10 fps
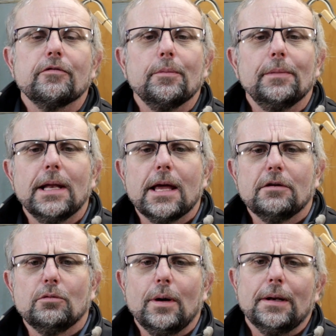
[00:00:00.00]
from the
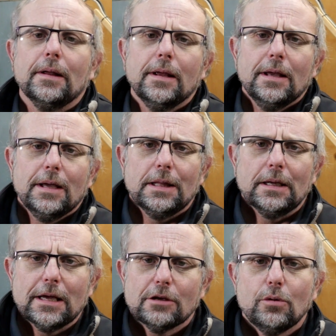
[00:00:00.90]
last one. In the
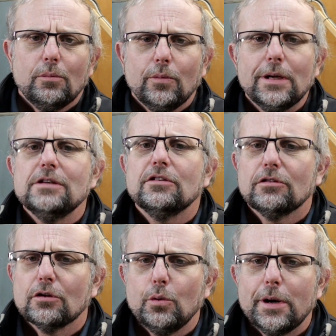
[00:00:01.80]
last one we
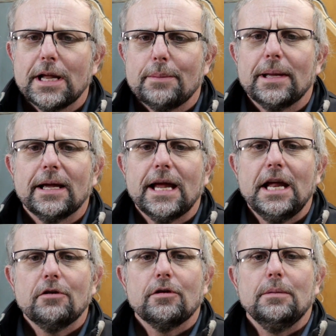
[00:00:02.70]
squared up our
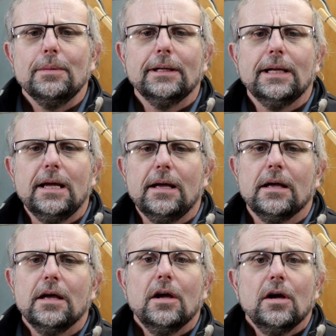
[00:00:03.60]
gantry, but now
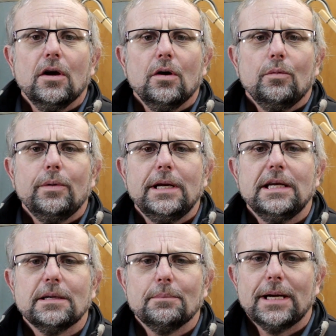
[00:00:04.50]
we
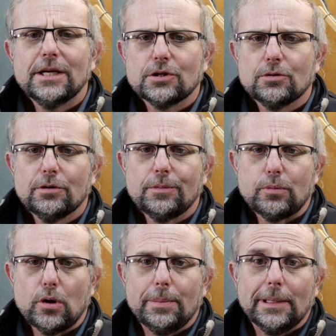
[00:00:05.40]
need to make sure it's
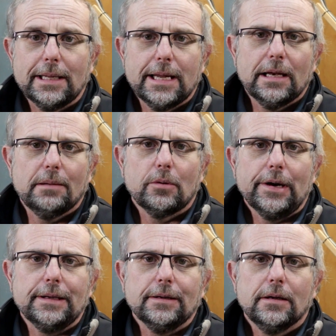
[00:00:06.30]
properly
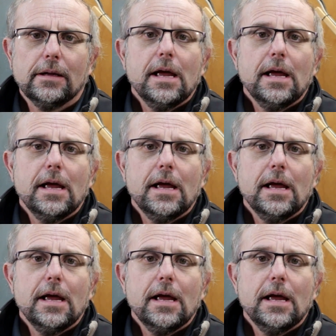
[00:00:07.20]
calibrated.